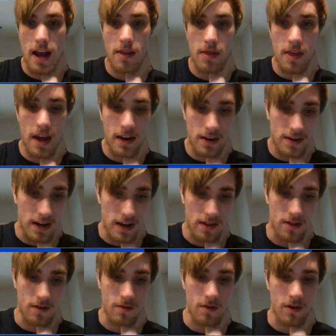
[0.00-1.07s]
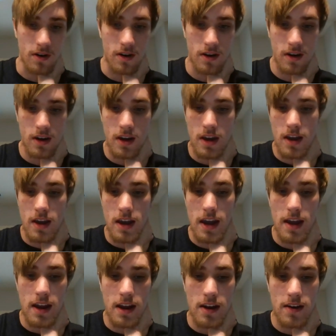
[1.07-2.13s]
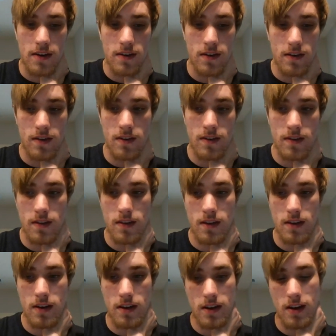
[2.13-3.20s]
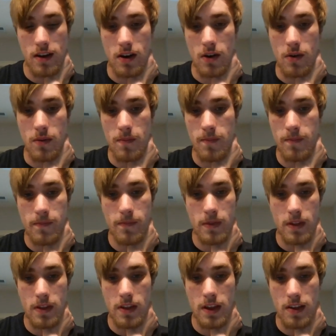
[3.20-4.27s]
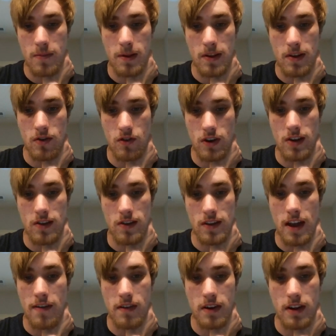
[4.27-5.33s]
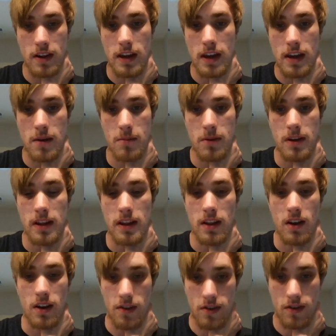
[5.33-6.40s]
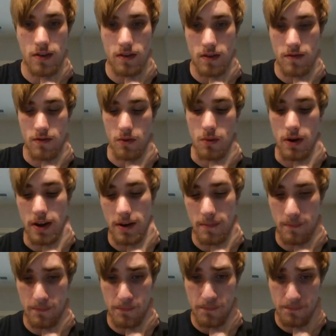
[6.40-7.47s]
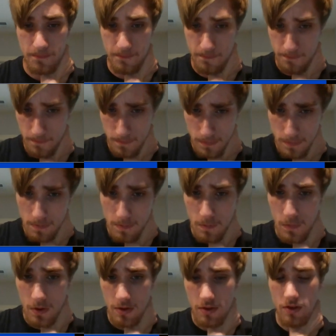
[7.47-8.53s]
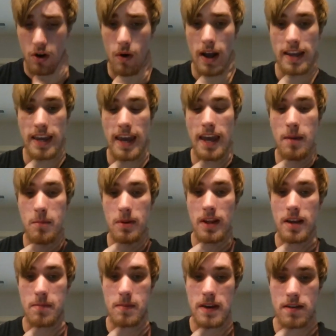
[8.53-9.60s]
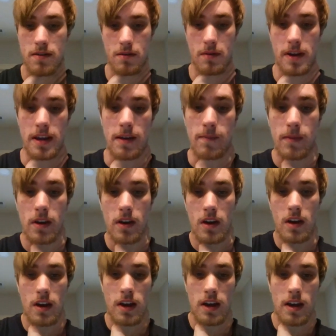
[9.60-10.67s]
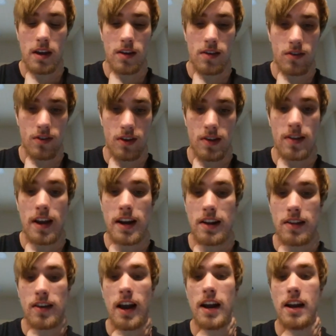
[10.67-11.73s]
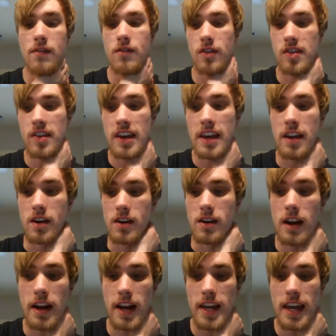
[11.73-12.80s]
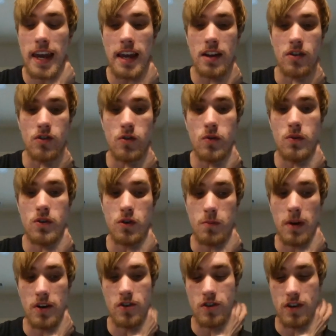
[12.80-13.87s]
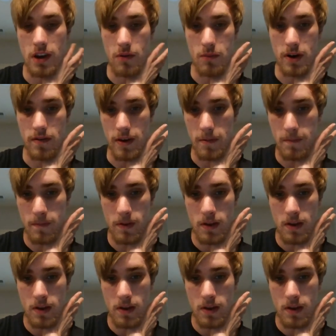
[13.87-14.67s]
and then take the rook. And, you know, this position is definitely completely lost for white. So I can't play b3. So this knight is kind of just here, and I can't do too much to get rid of it.